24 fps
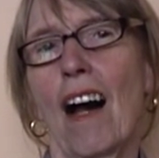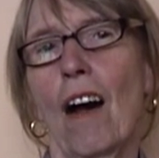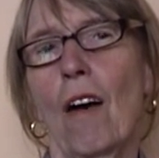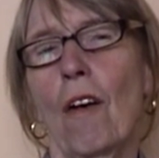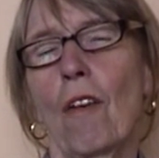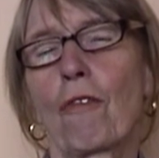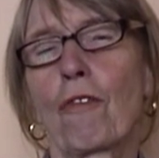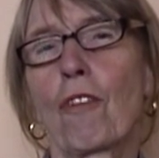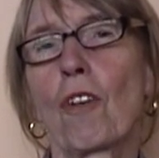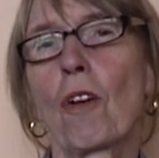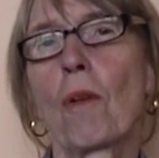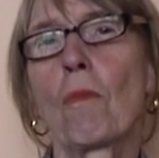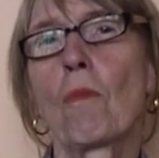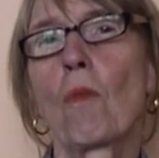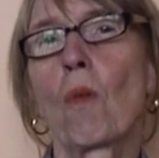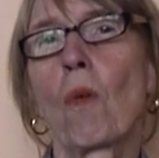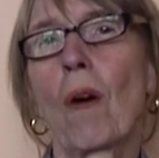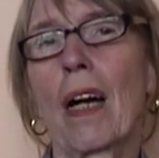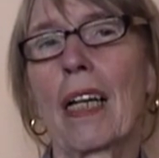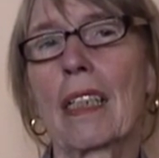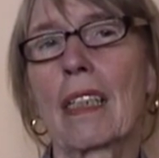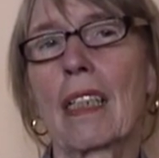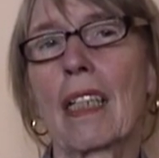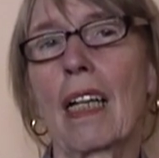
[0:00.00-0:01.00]
From
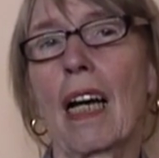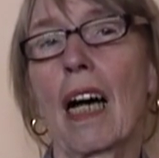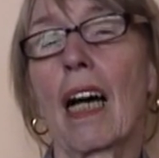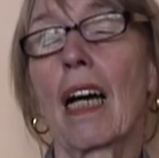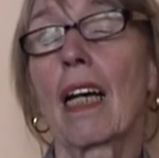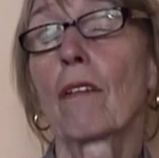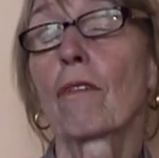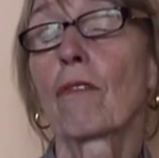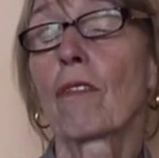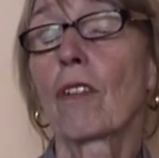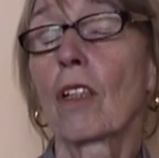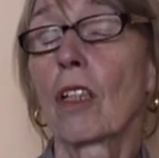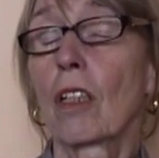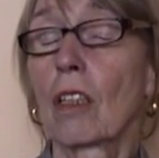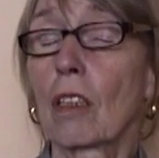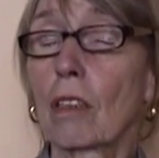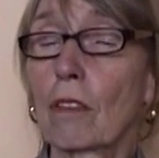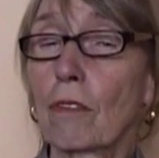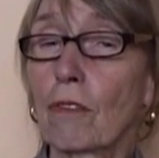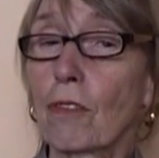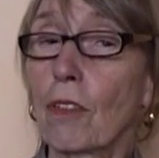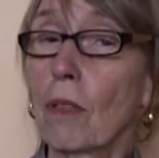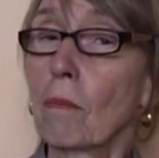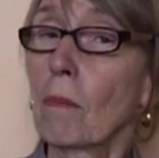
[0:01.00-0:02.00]
what I have
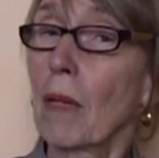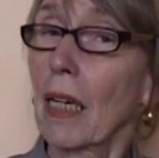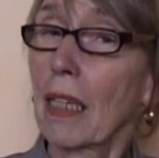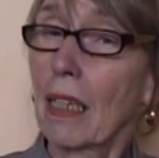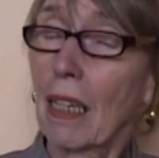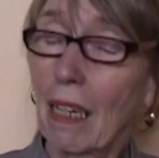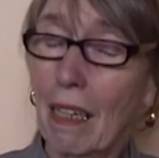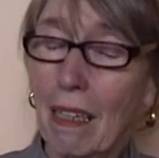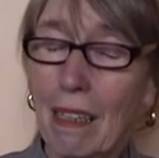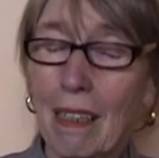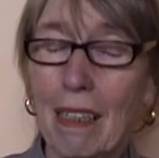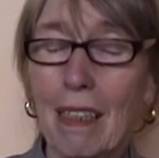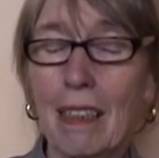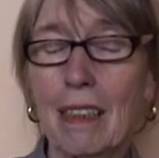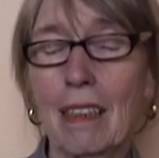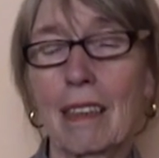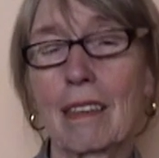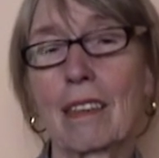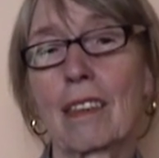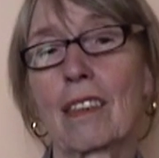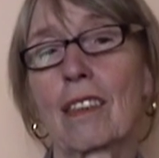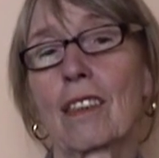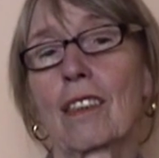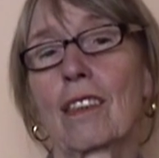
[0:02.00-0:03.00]
learned from my
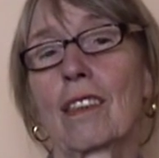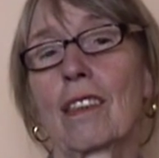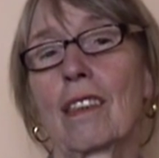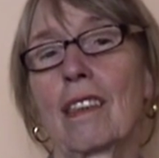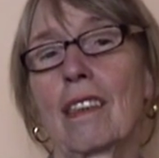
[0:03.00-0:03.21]
clients,